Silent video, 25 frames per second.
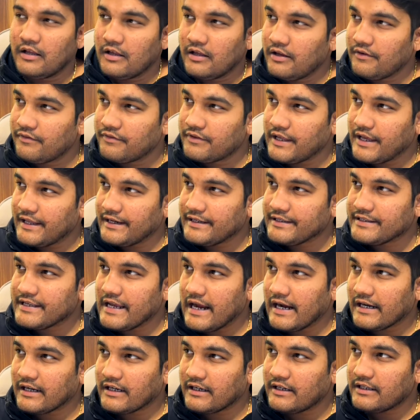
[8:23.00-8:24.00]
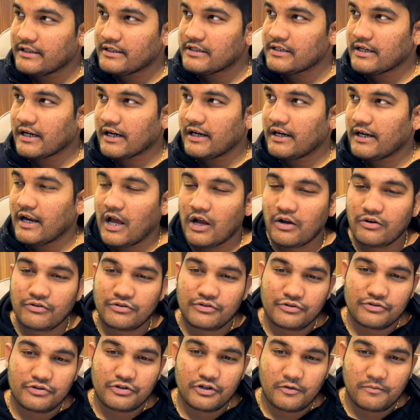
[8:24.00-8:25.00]
if there is Saturn in the second
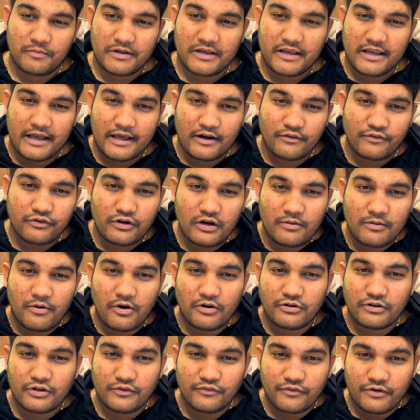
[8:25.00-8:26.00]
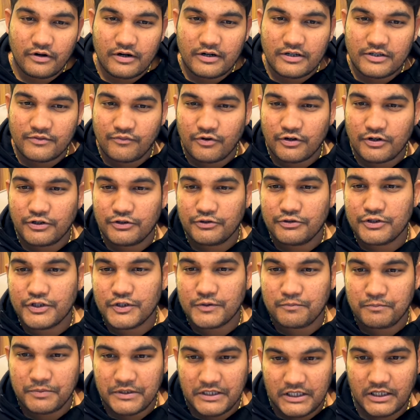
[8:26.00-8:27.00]
house, you should be careful about your words, what you
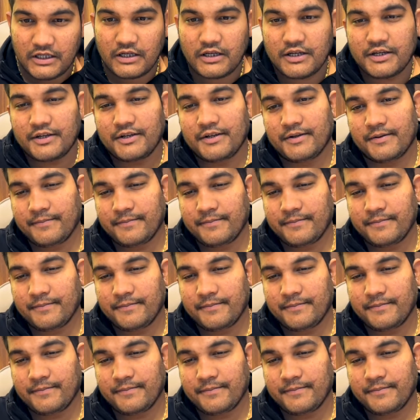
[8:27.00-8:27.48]
speak,